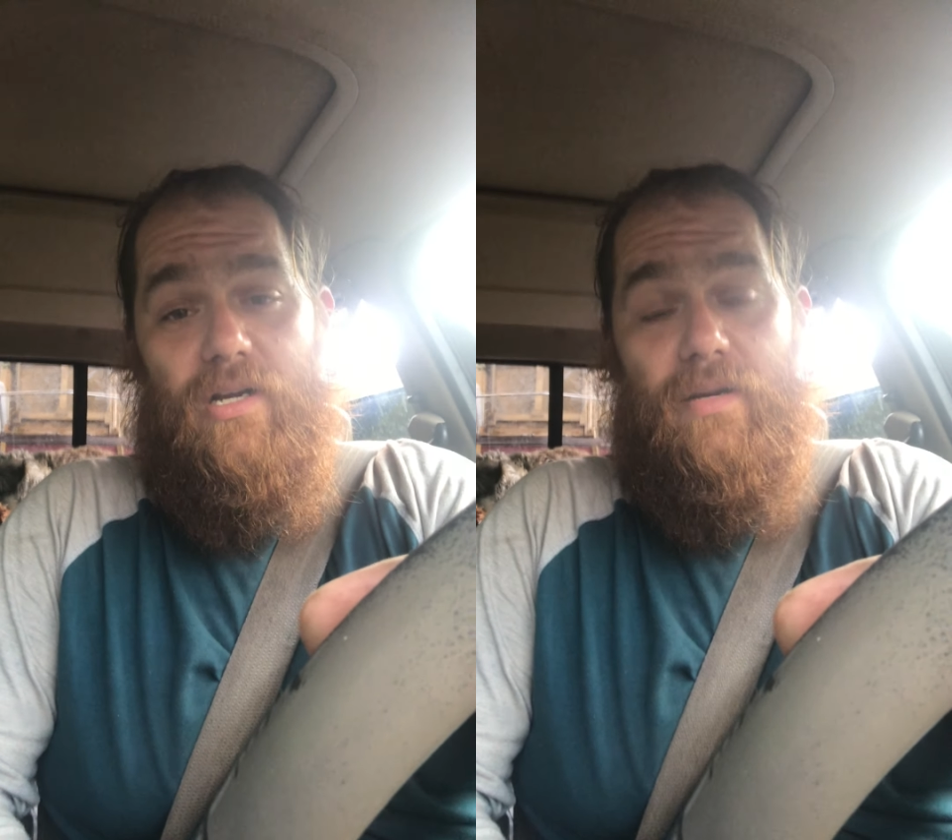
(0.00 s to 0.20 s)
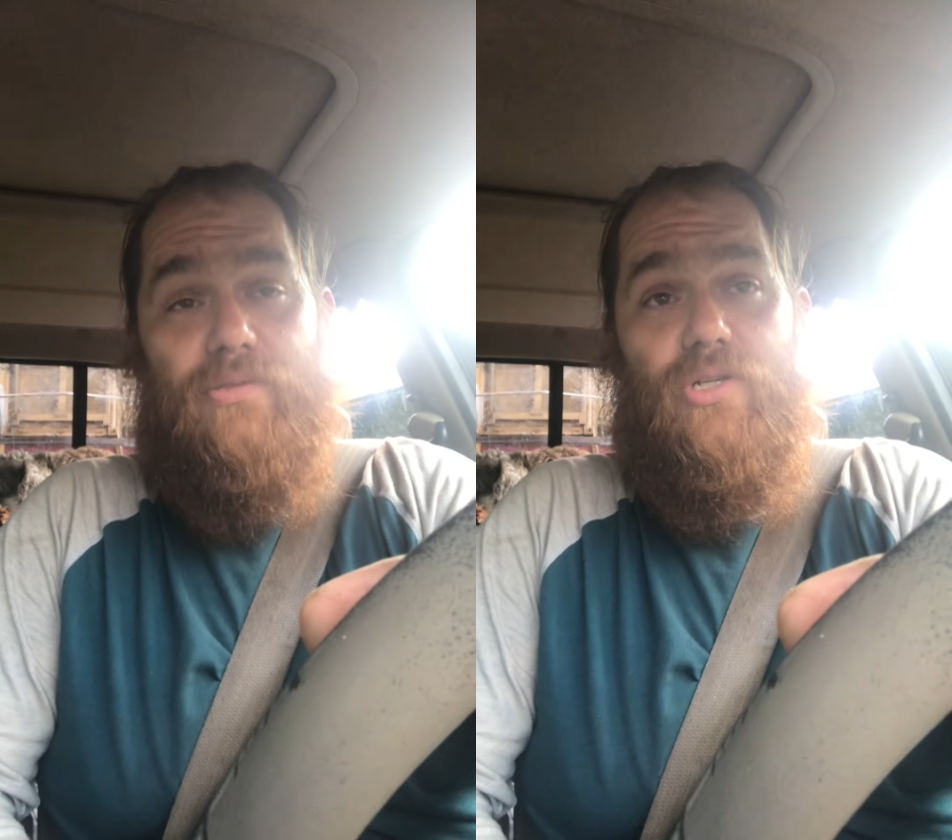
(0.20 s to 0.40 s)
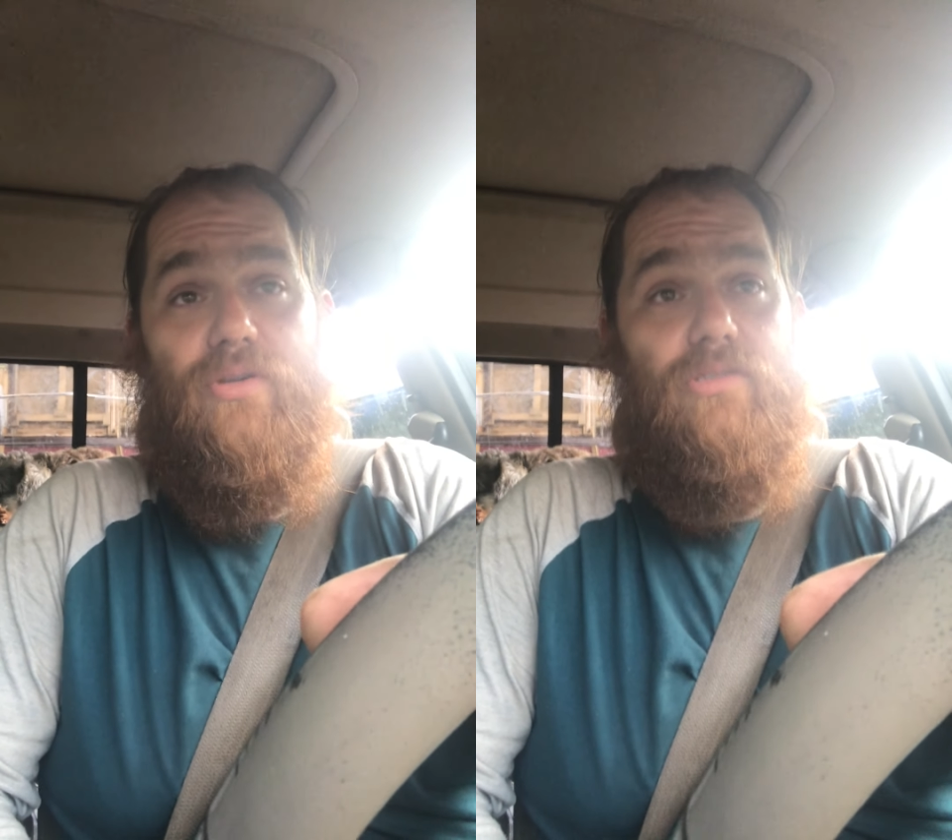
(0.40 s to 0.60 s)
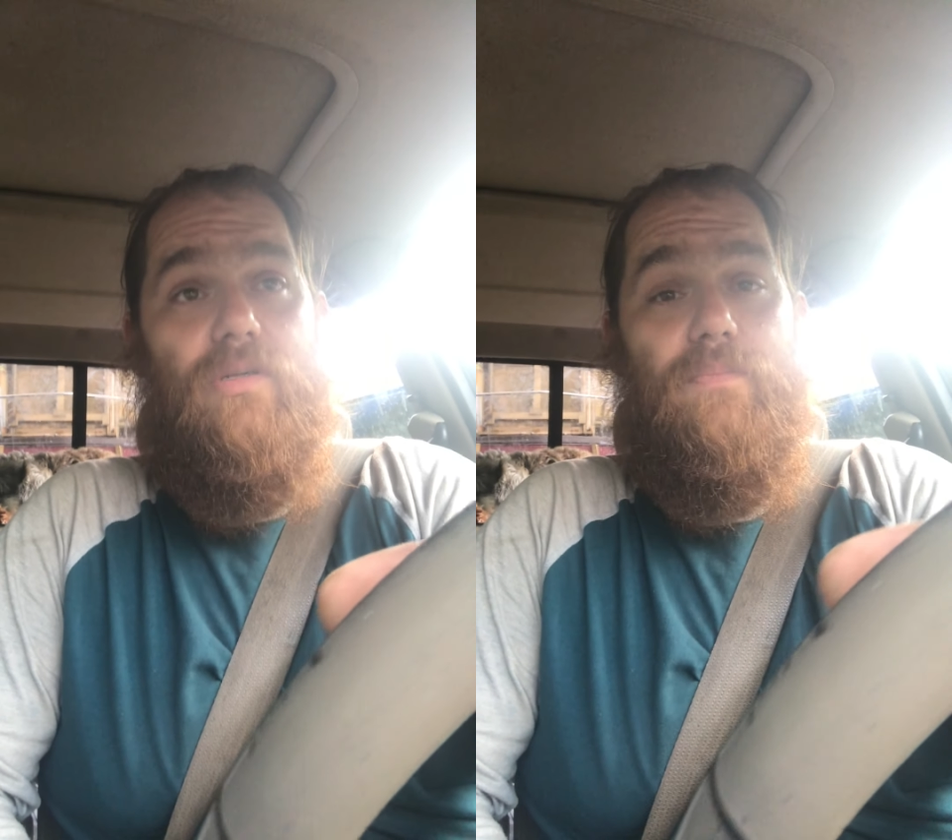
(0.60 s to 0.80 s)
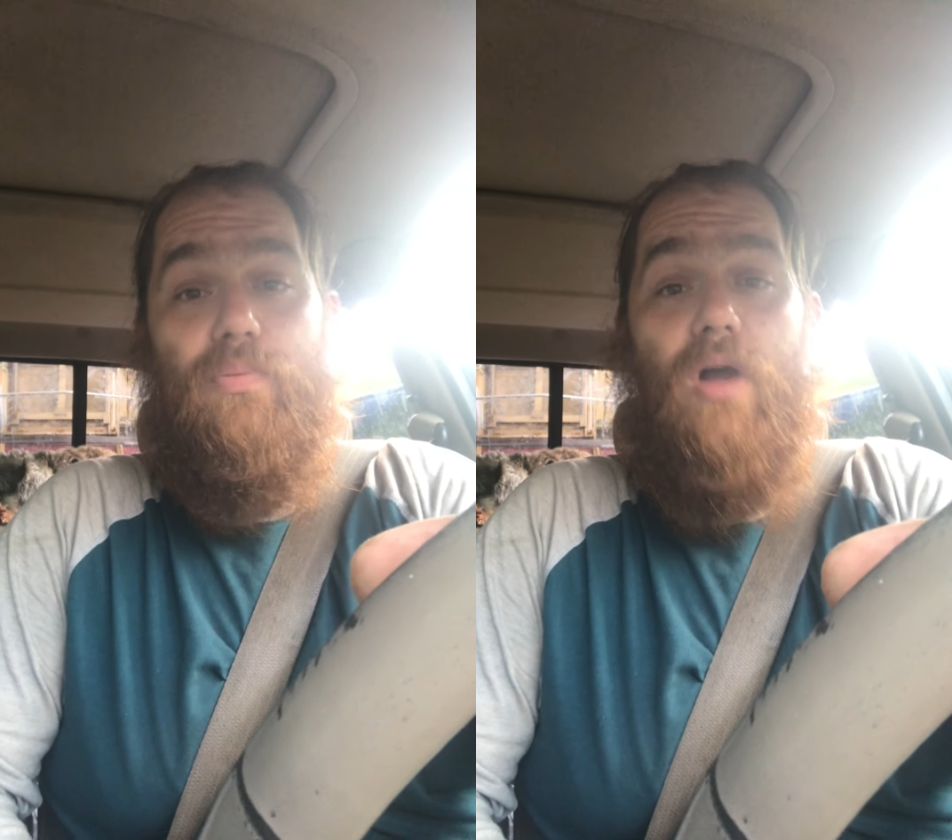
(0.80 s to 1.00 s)
I'm sure there's
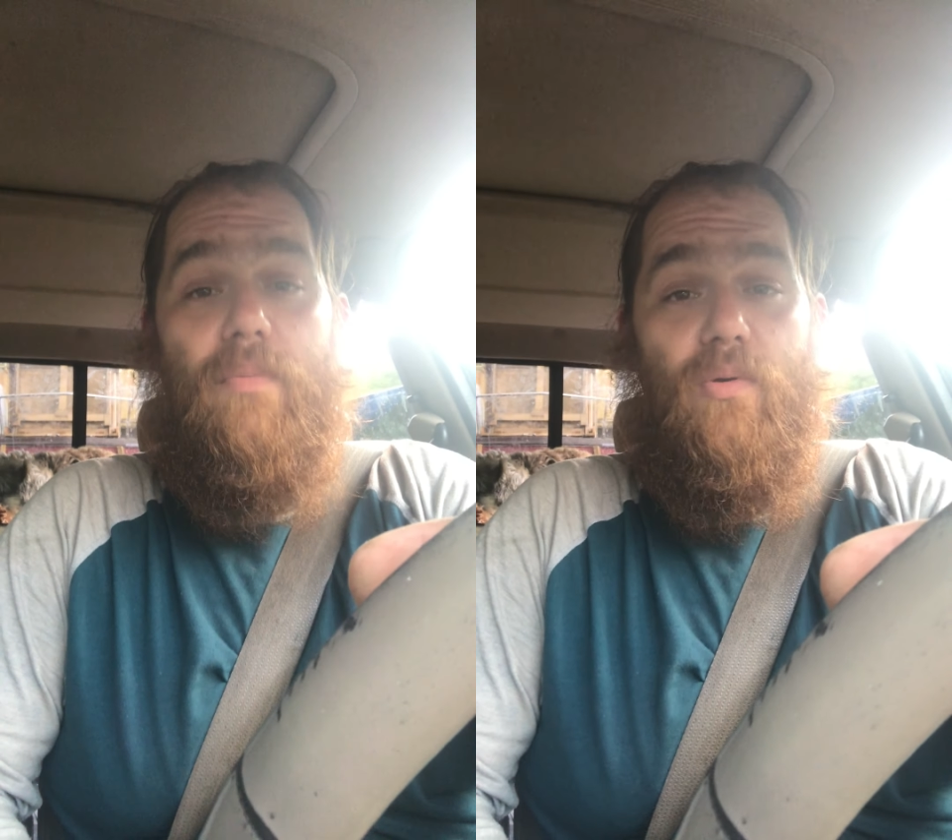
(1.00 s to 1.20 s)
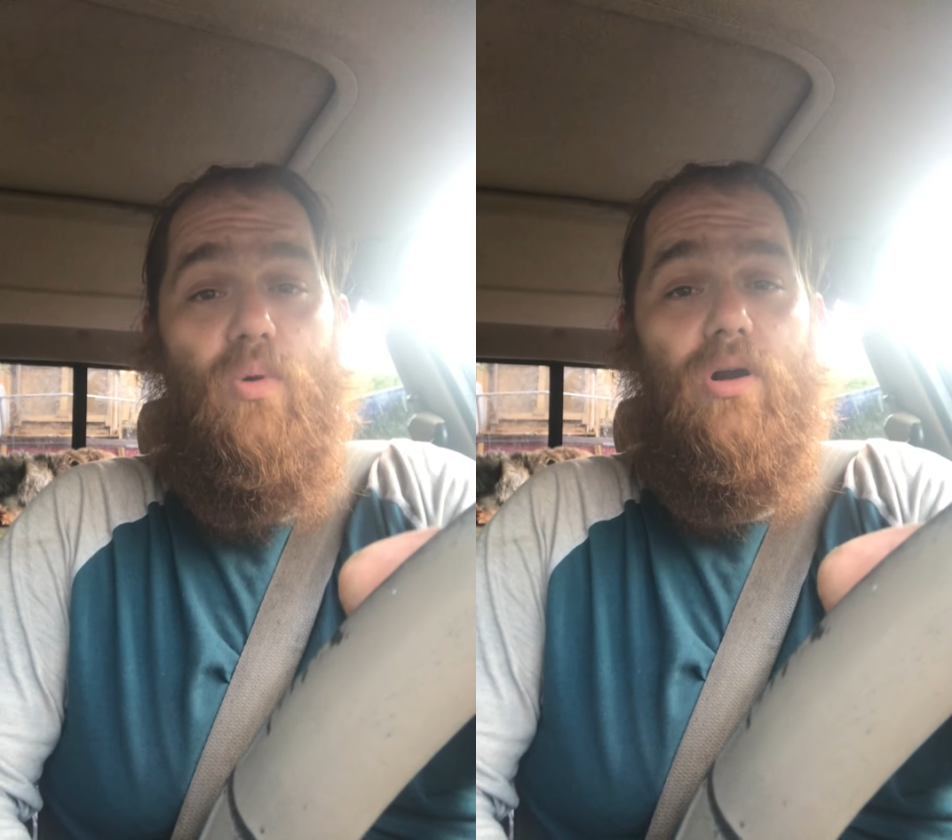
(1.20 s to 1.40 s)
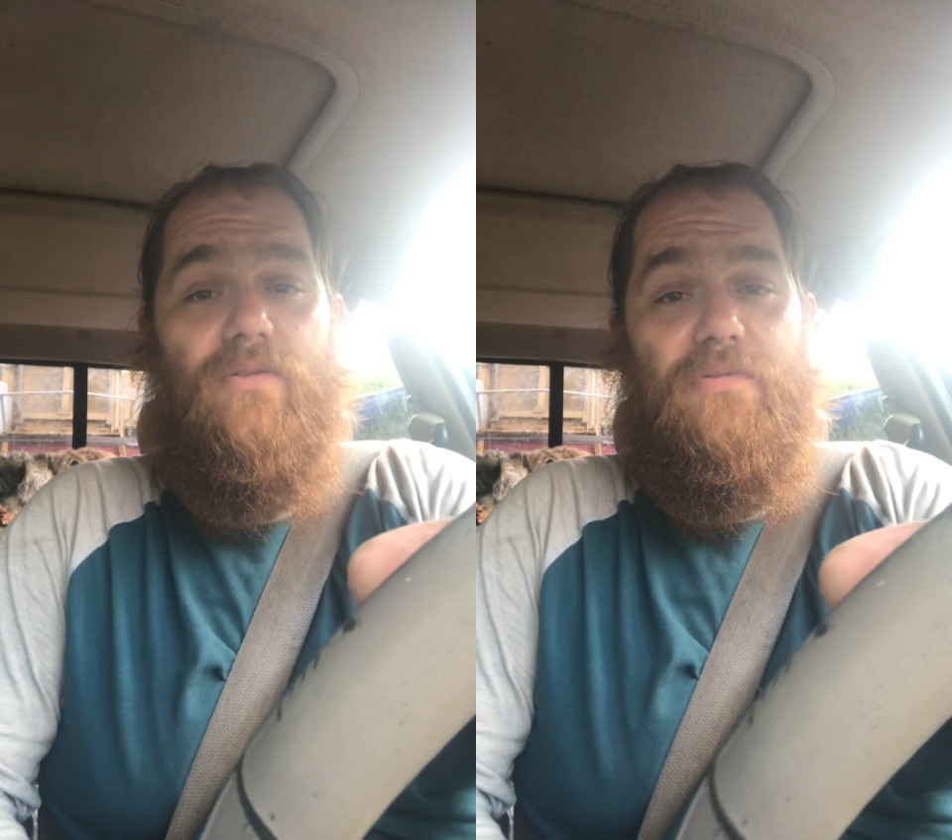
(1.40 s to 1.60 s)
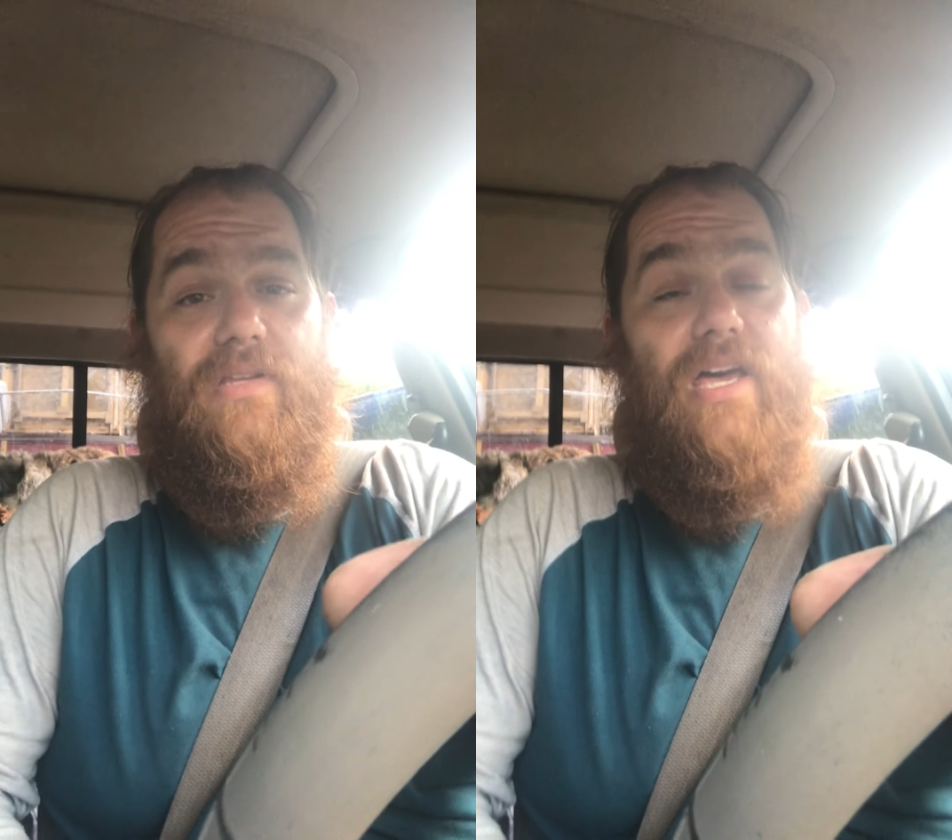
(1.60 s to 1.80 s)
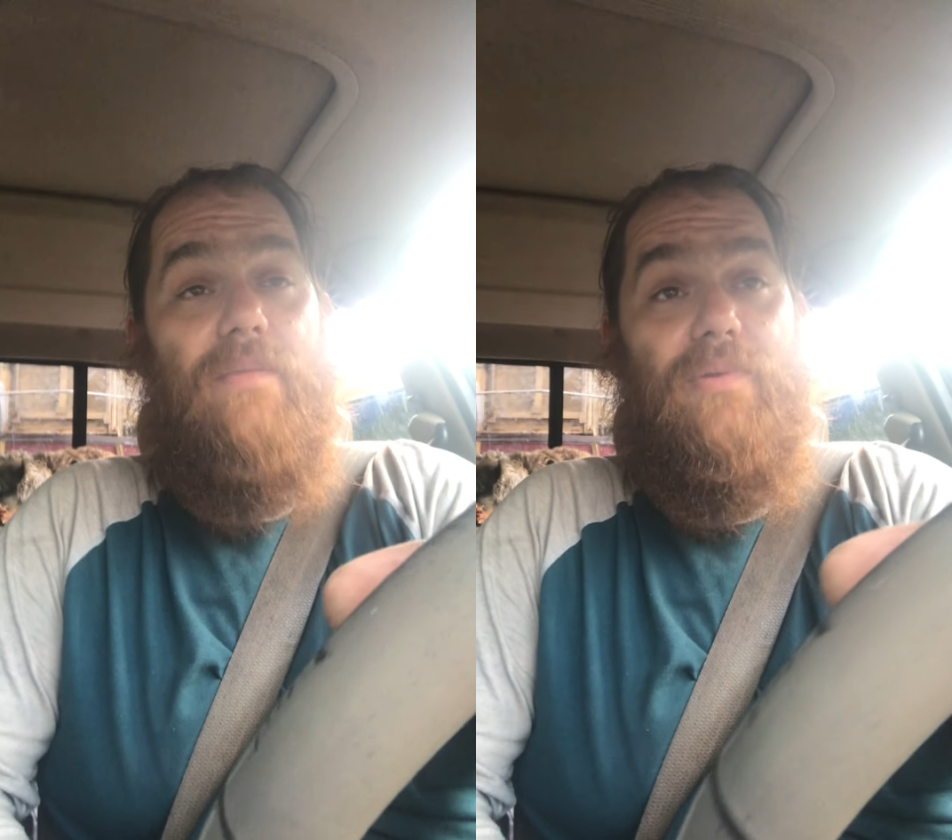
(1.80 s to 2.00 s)
a proper word for that,